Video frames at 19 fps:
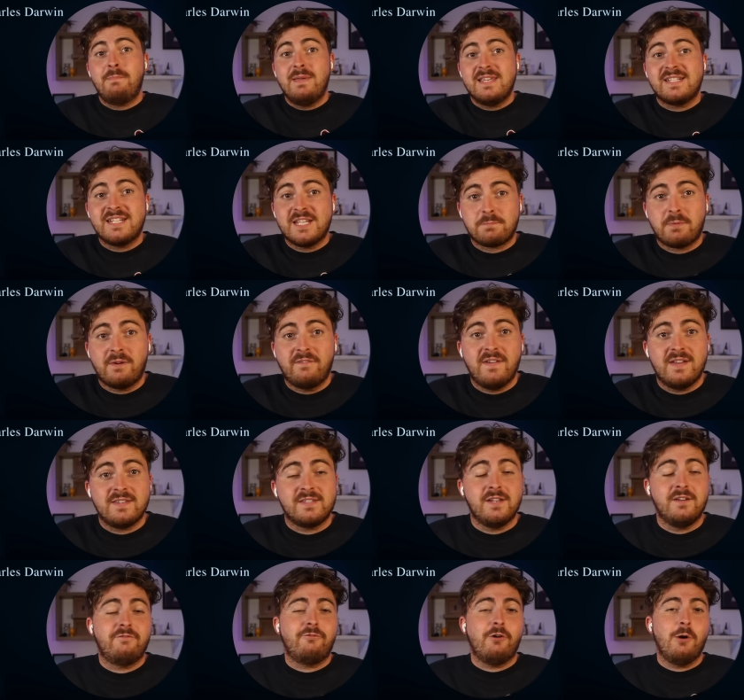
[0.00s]
business
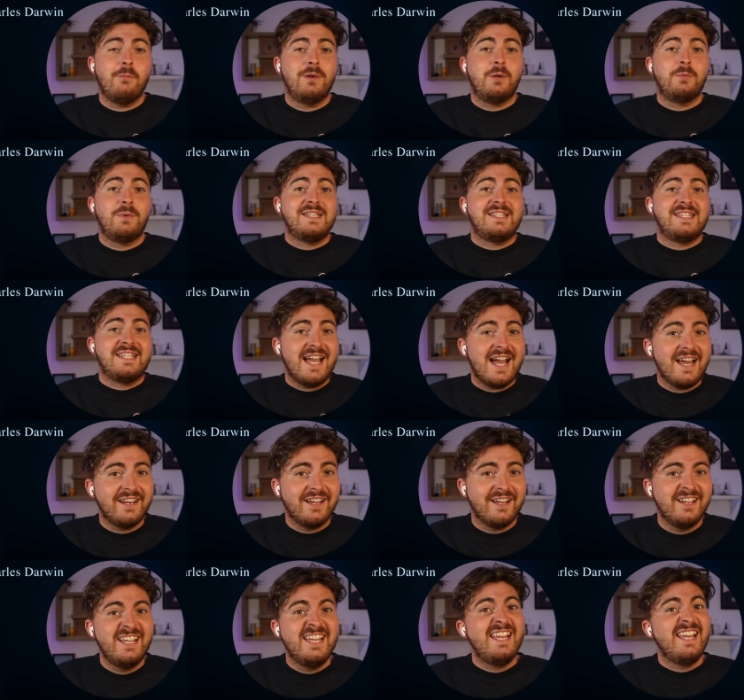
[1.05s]
professor from
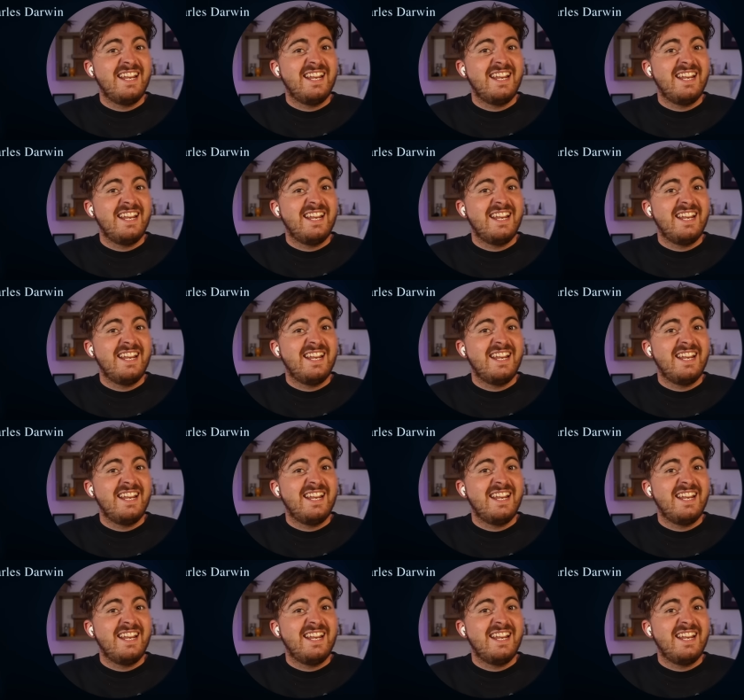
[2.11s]
Louisiana